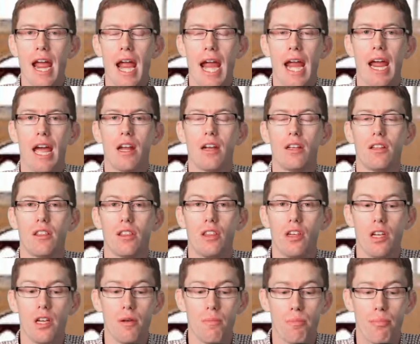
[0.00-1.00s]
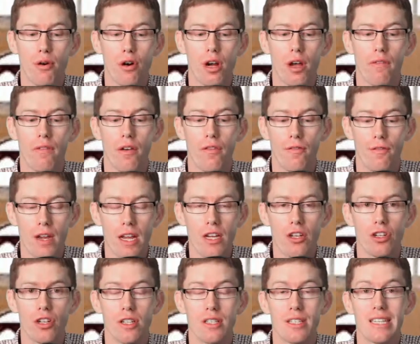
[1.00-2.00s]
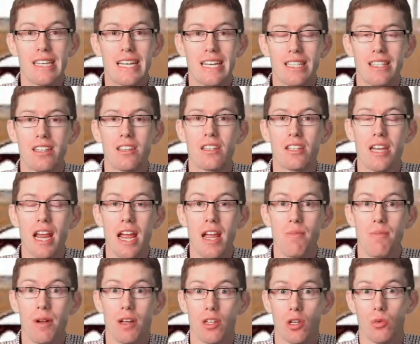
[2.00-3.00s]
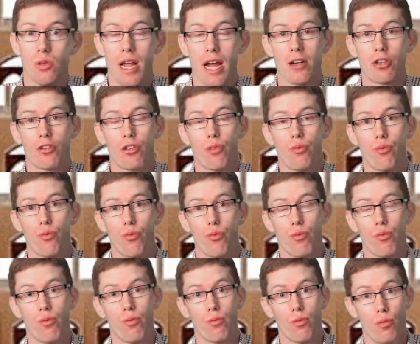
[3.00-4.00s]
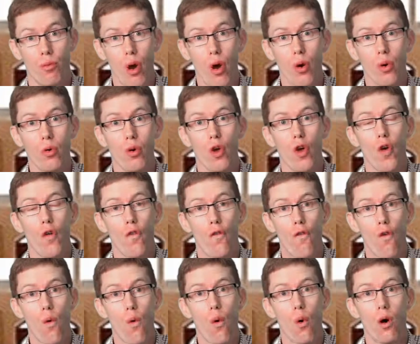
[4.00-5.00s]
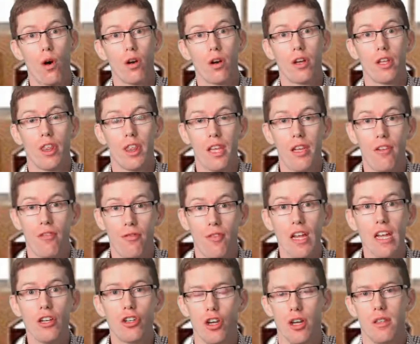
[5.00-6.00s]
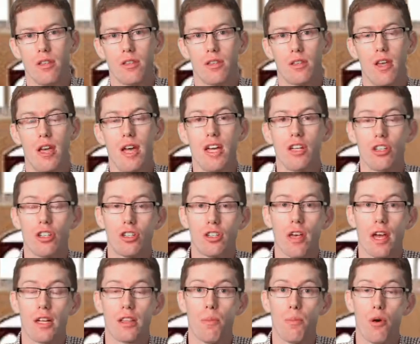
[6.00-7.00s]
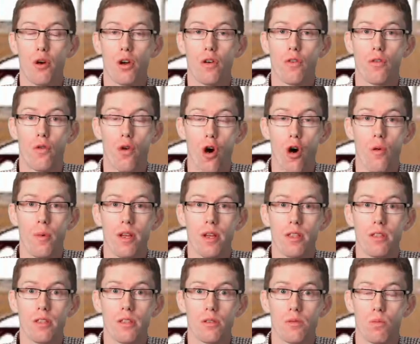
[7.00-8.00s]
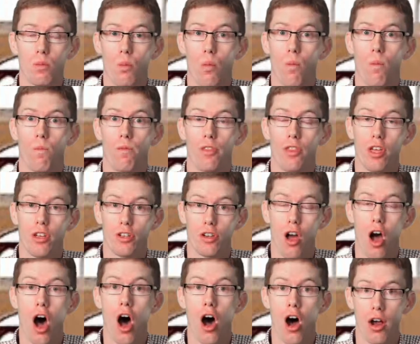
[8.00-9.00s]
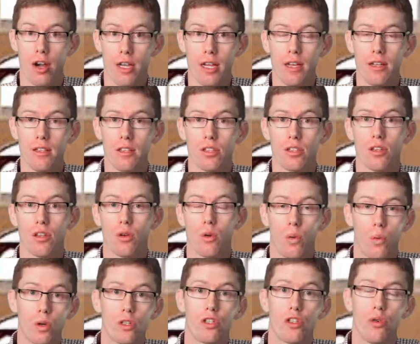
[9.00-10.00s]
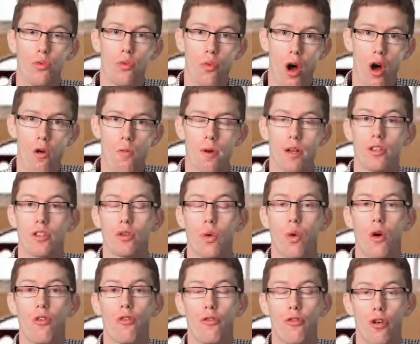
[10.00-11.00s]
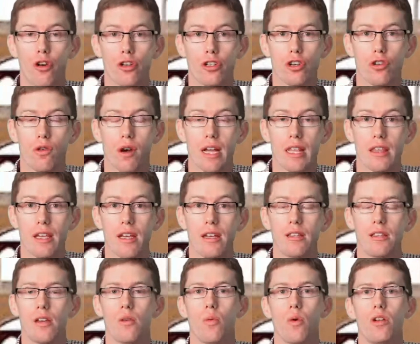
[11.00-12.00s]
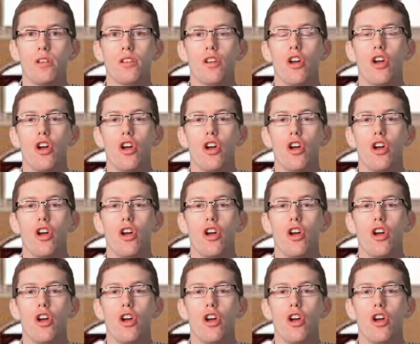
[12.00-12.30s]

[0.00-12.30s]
and the book of Ephesians gets its name because it was actually wrote for the Ephesians. Just like the book of Romans, the audience was the Romans, or 1 Corinthians, it was